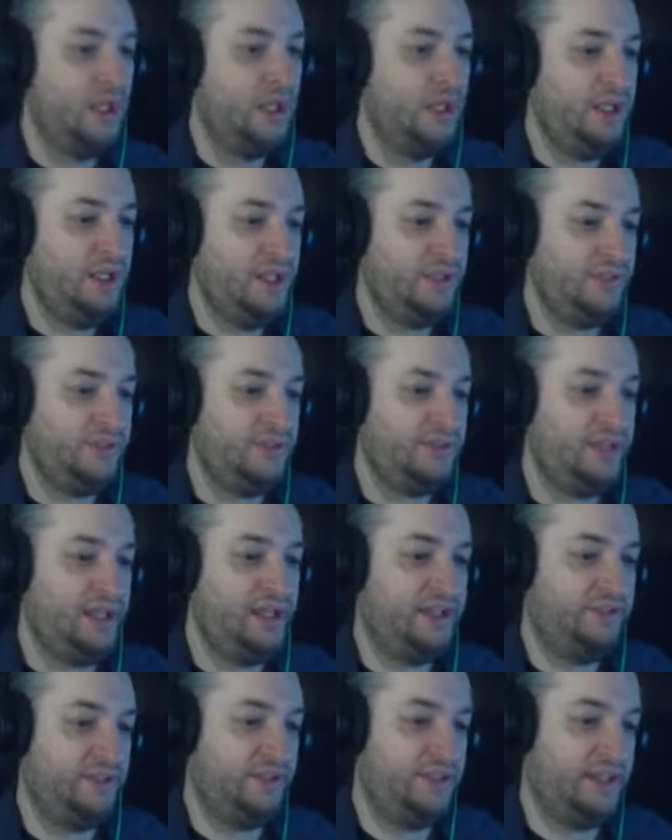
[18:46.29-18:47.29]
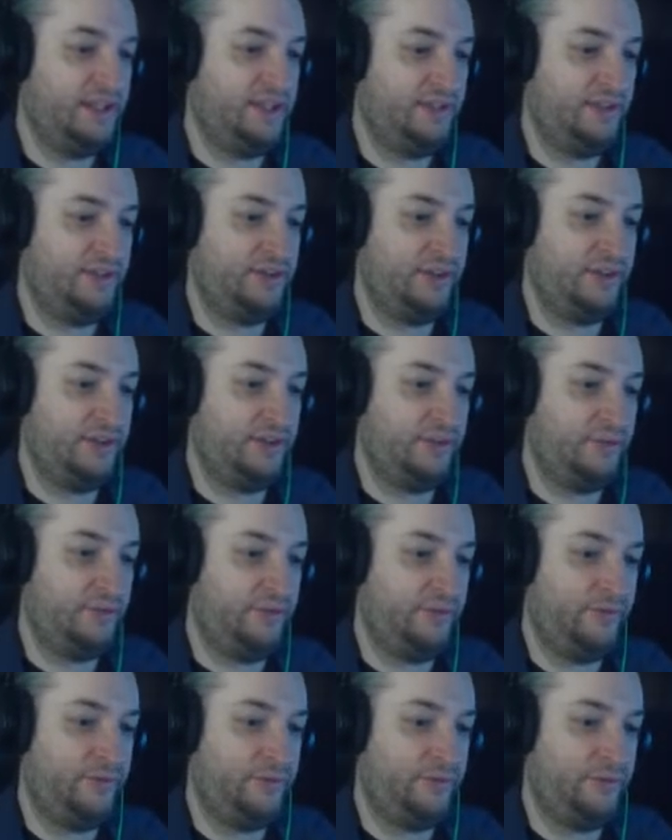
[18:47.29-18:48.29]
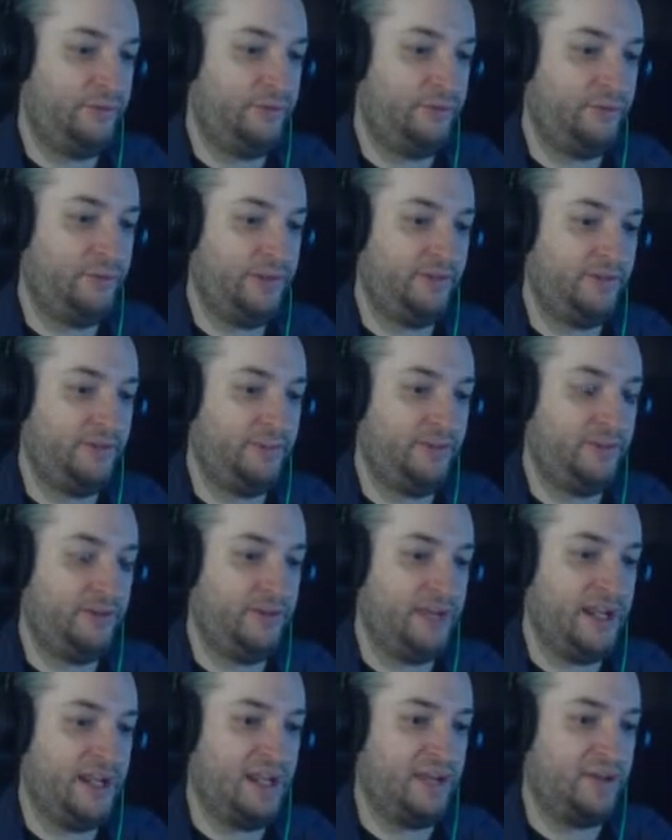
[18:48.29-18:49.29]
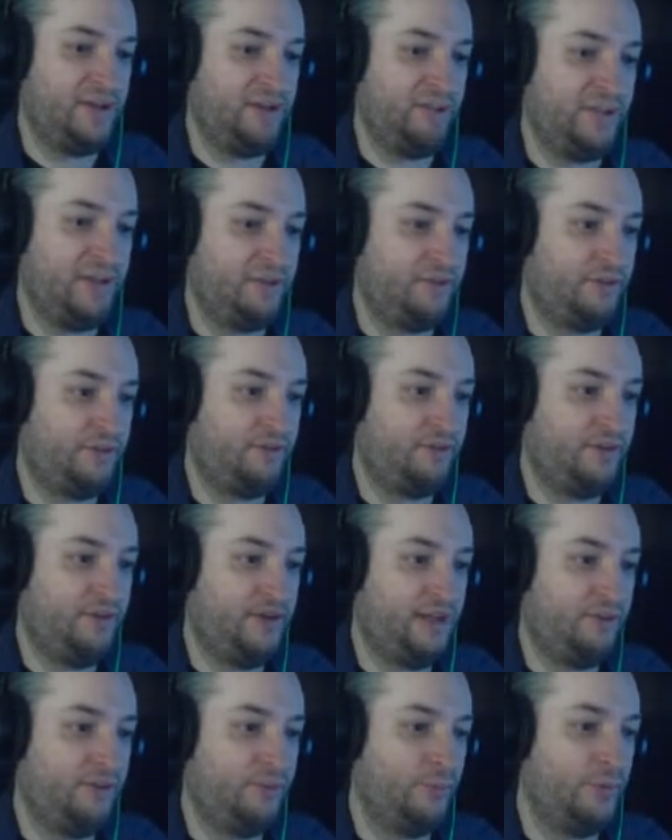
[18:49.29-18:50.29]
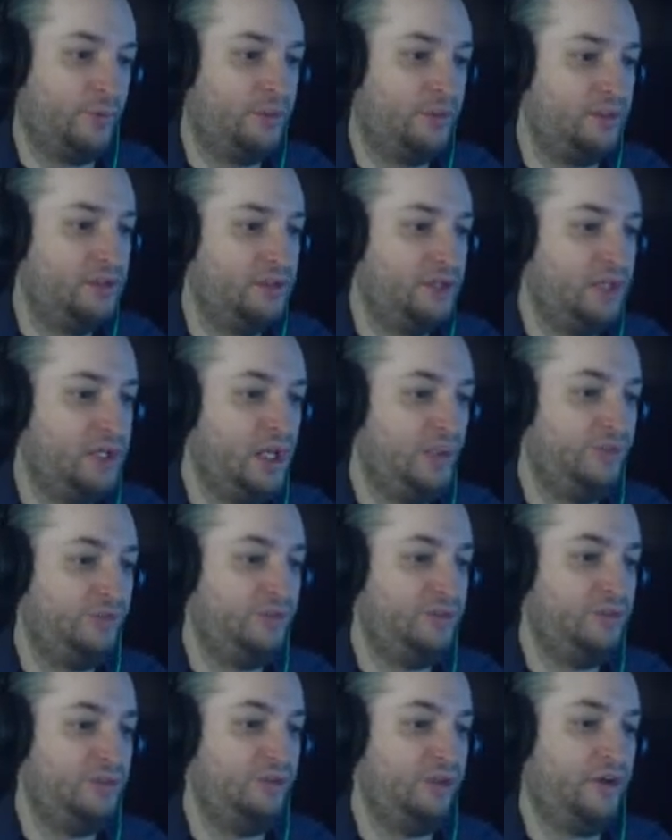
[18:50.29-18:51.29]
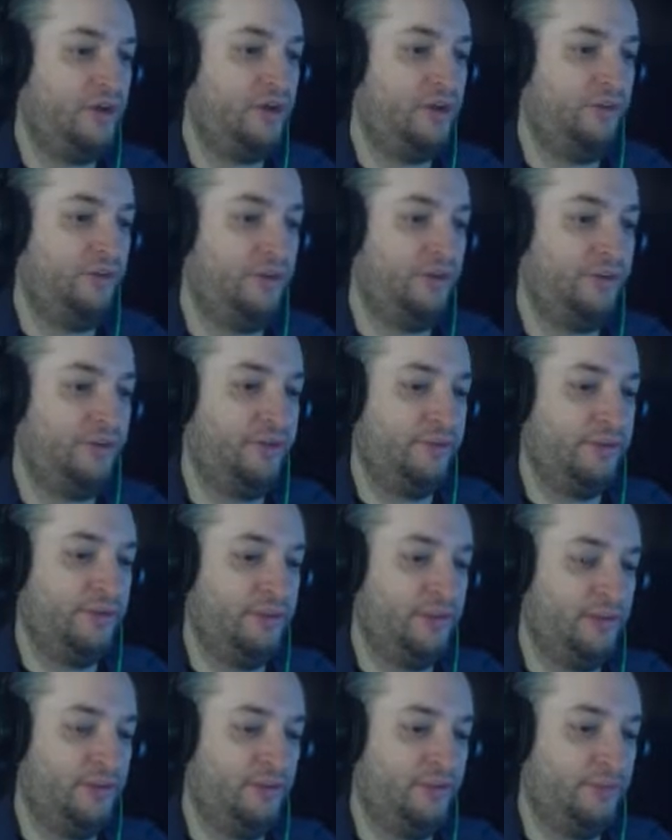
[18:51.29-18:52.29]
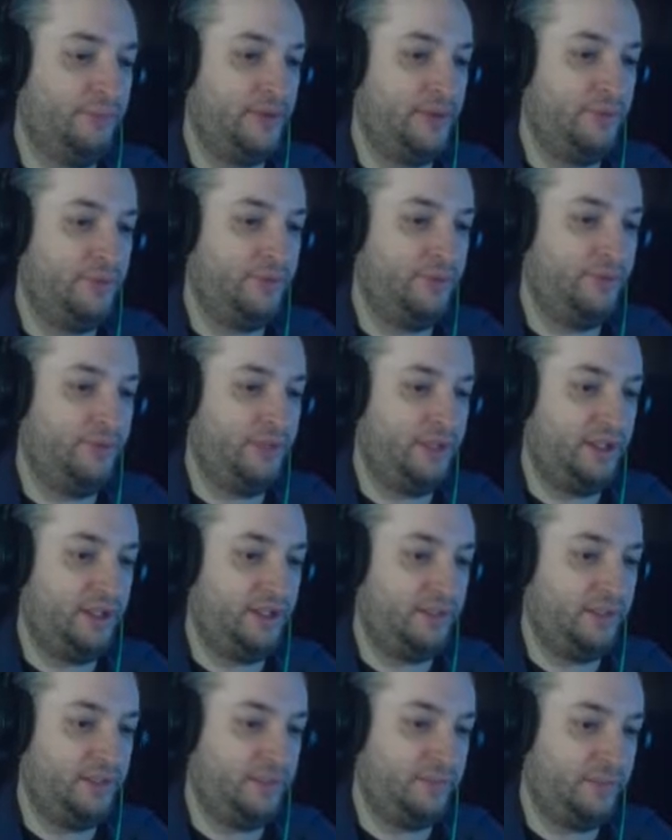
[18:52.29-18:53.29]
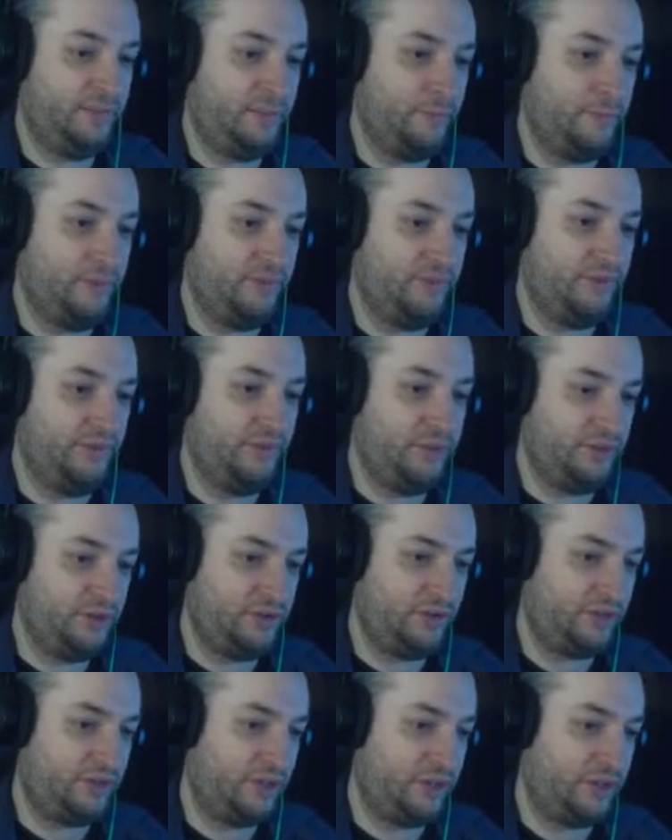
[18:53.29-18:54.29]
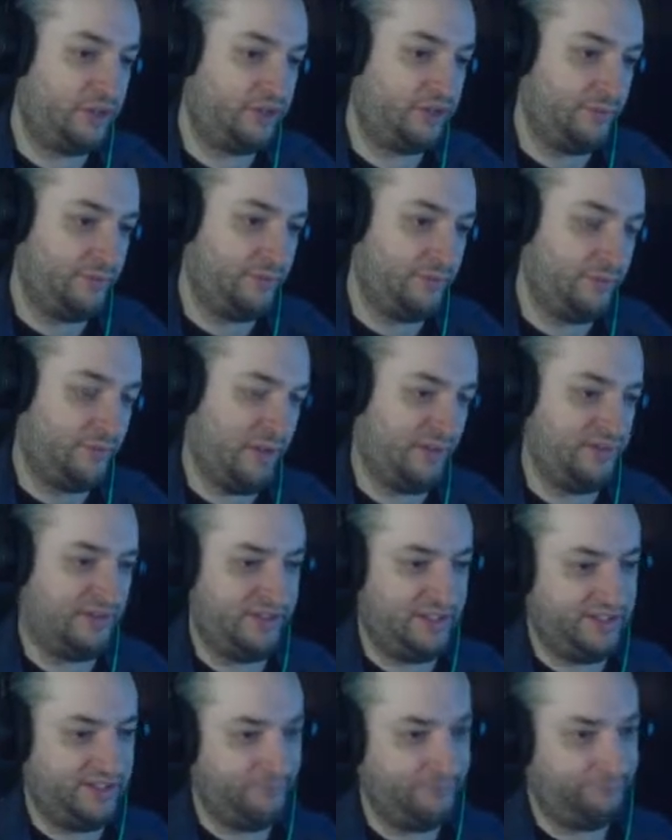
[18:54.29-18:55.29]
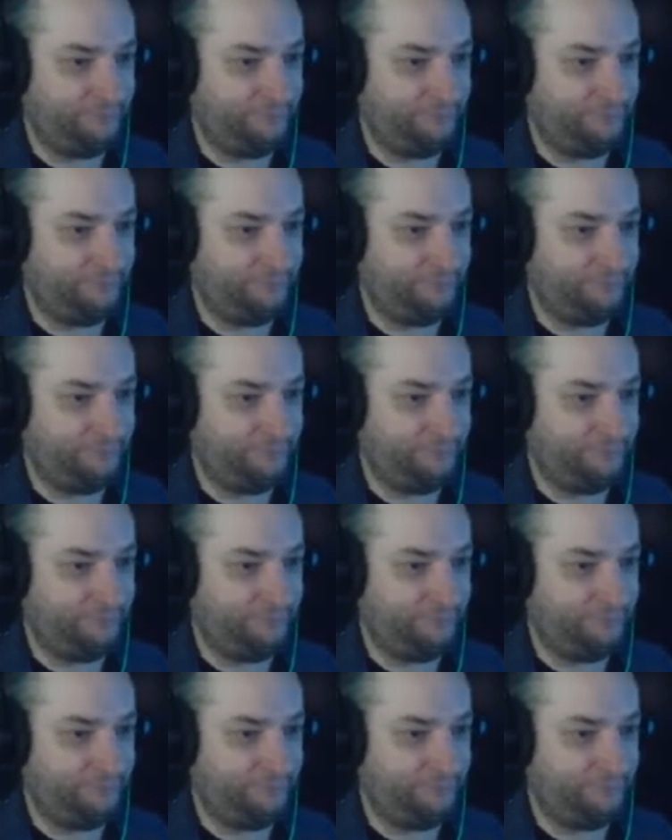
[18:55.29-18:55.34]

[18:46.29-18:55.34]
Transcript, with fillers: He has this nasty tendency of refusing to speak for me for hours after a fight as well. I'm truly sorry to involve you in this, but I do think... But do you think you could talk to him in my stead?